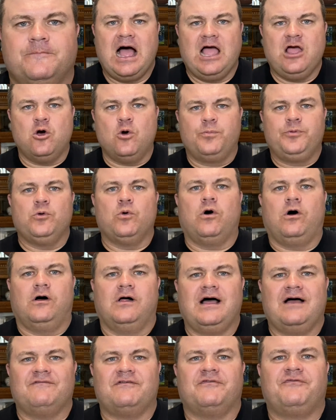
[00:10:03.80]
I hope you
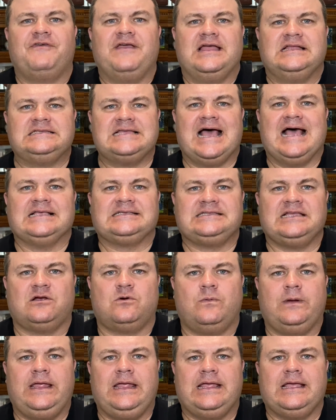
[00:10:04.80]
all have a
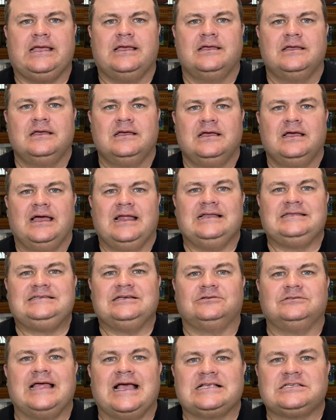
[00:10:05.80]
fantastic week.
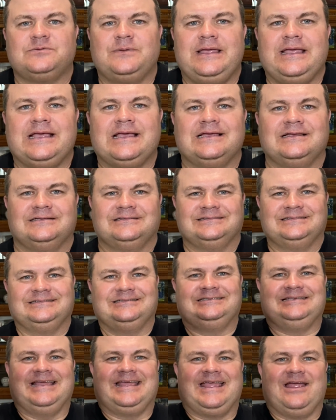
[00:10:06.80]
Until next week,
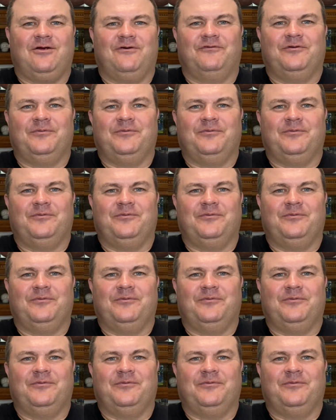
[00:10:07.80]
take care,